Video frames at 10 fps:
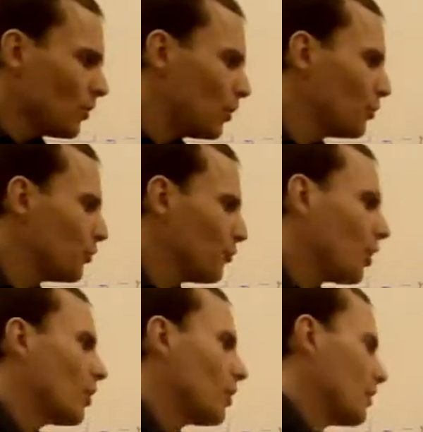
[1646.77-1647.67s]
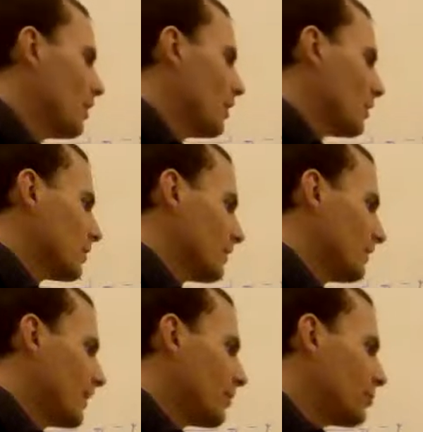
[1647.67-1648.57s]
Those are
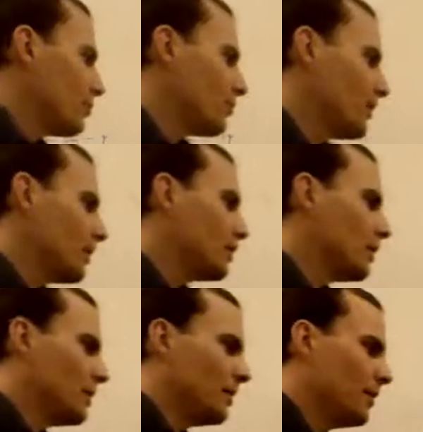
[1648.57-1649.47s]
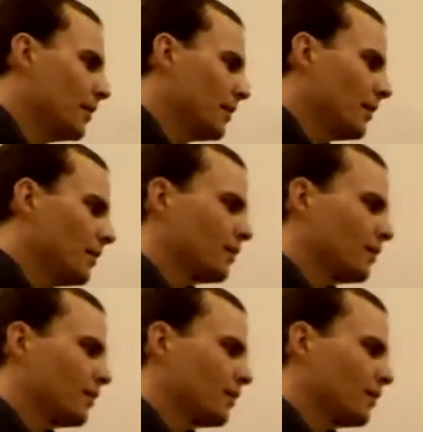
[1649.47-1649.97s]
glycerosphingolipid